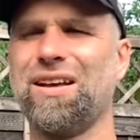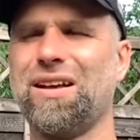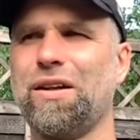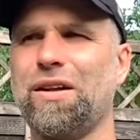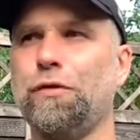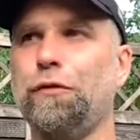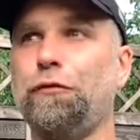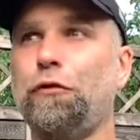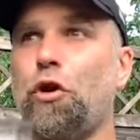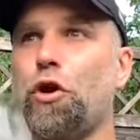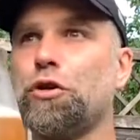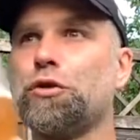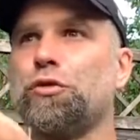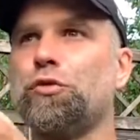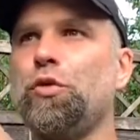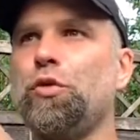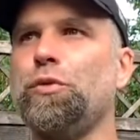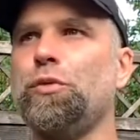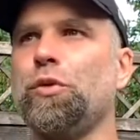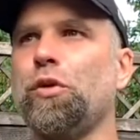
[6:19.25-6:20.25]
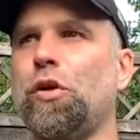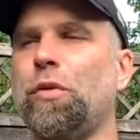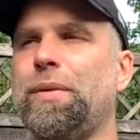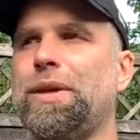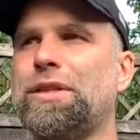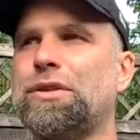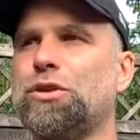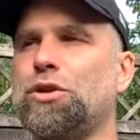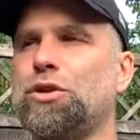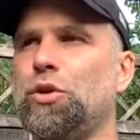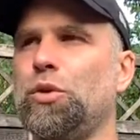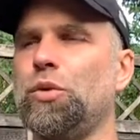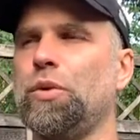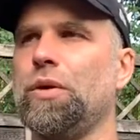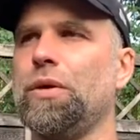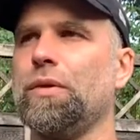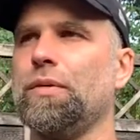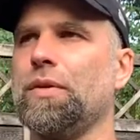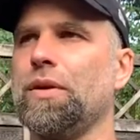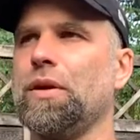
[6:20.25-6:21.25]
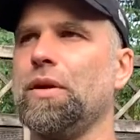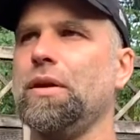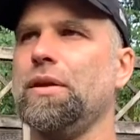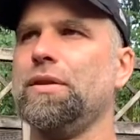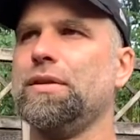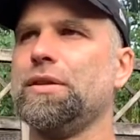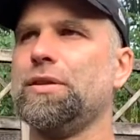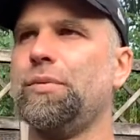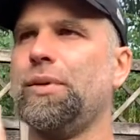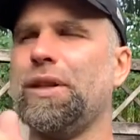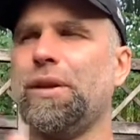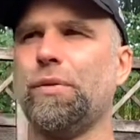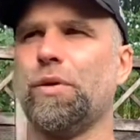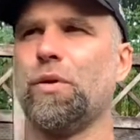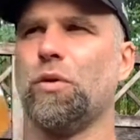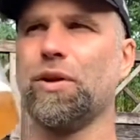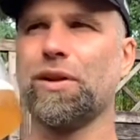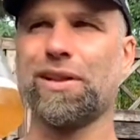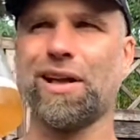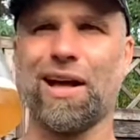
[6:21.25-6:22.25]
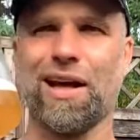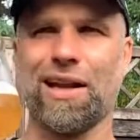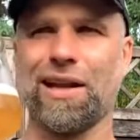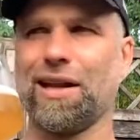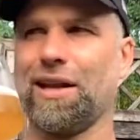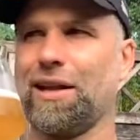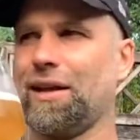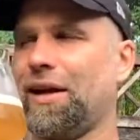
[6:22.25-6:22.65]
Uh, the first room you come into, in Sweden we call it hall.